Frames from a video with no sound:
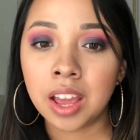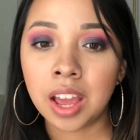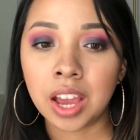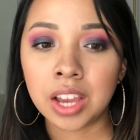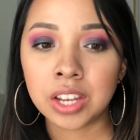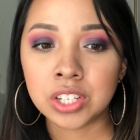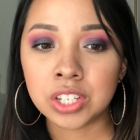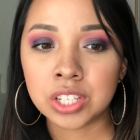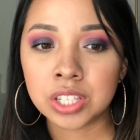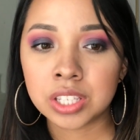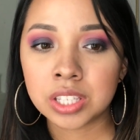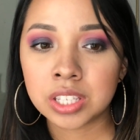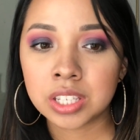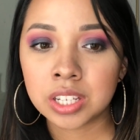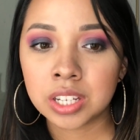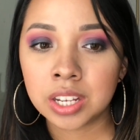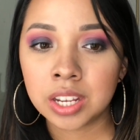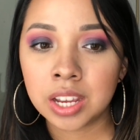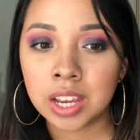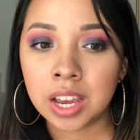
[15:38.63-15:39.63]

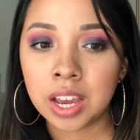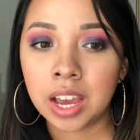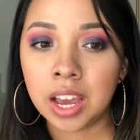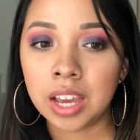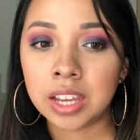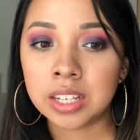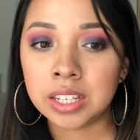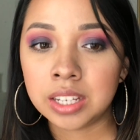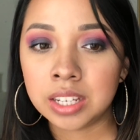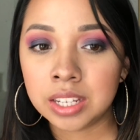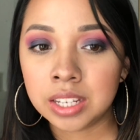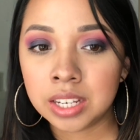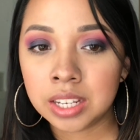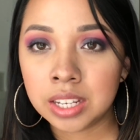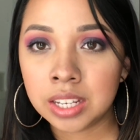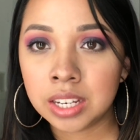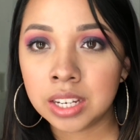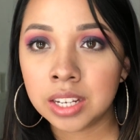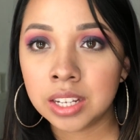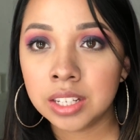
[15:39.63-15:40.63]
I
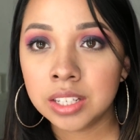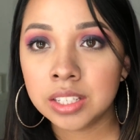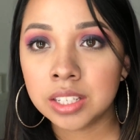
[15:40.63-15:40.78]
needed